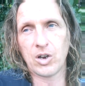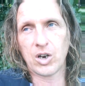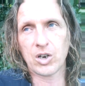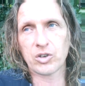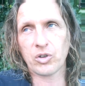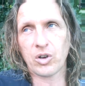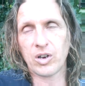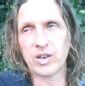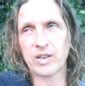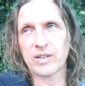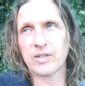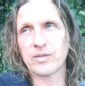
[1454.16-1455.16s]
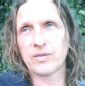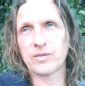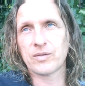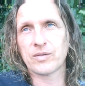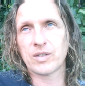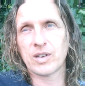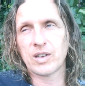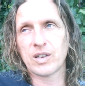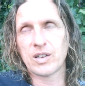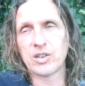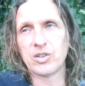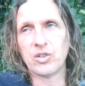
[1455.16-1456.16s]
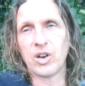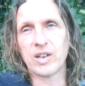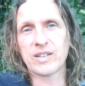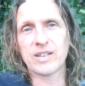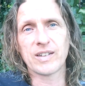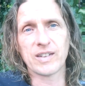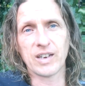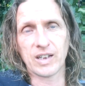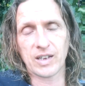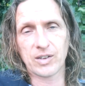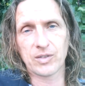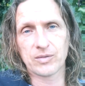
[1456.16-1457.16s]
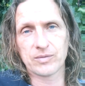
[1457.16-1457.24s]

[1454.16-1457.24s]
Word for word: are taught not to think